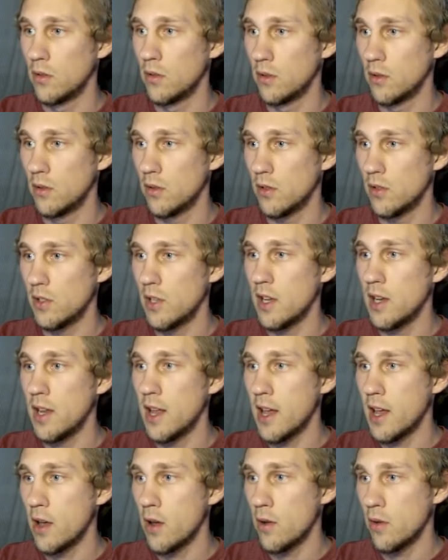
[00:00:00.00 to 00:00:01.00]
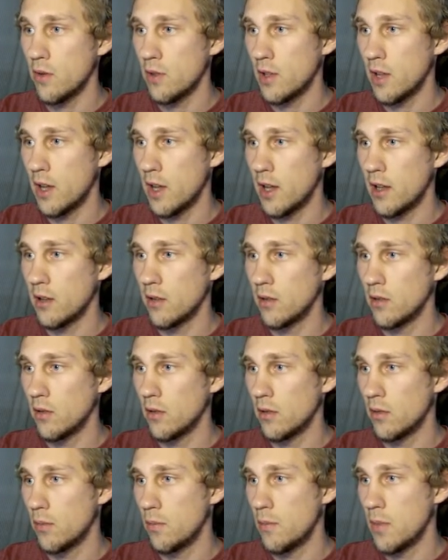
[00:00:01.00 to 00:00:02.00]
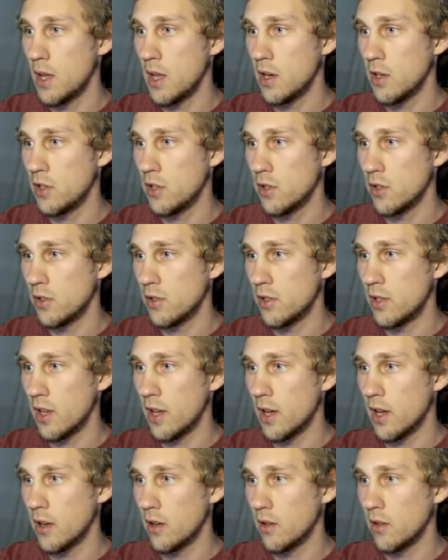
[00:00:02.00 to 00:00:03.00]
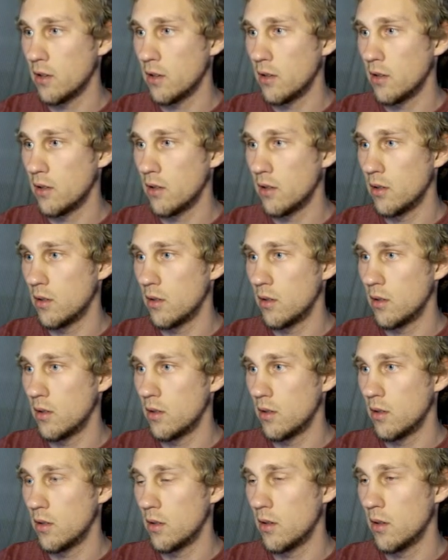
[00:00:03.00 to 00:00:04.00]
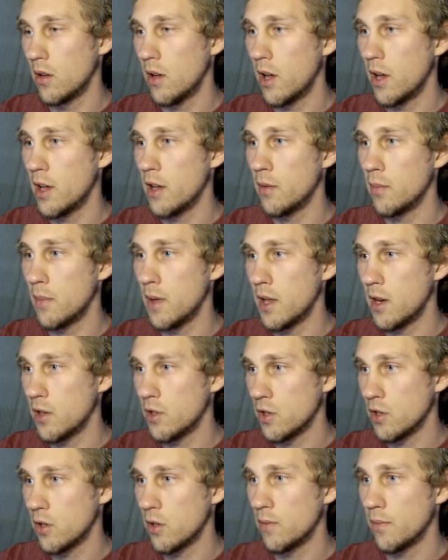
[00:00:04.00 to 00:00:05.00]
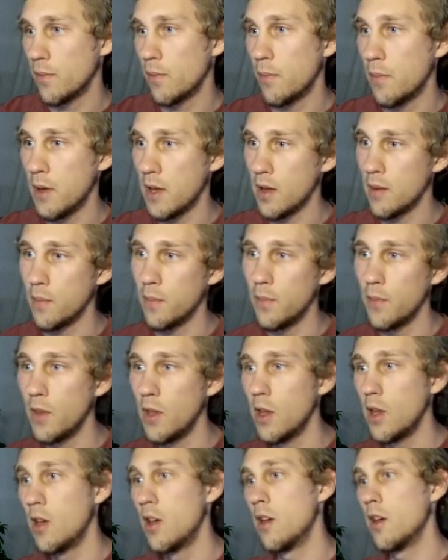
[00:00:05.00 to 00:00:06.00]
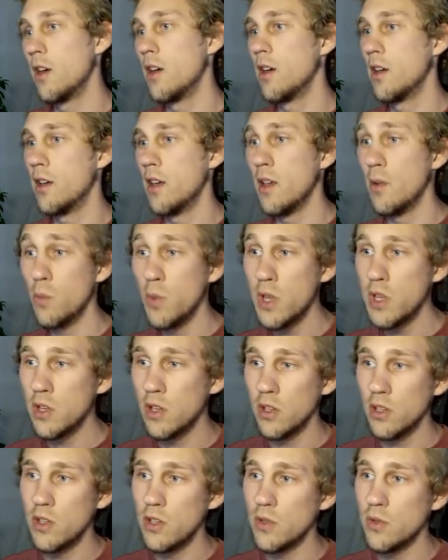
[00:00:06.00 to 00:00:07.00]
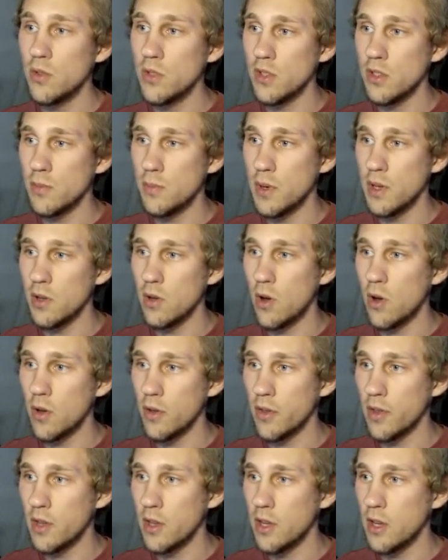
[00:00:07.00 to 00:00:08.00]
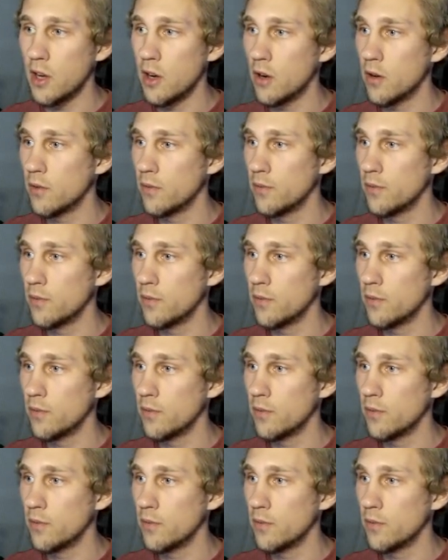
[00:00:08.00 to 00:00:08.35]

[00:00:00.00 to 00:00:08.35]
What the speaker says: staydown.managers.item manager, bam. And we could use this big long thing here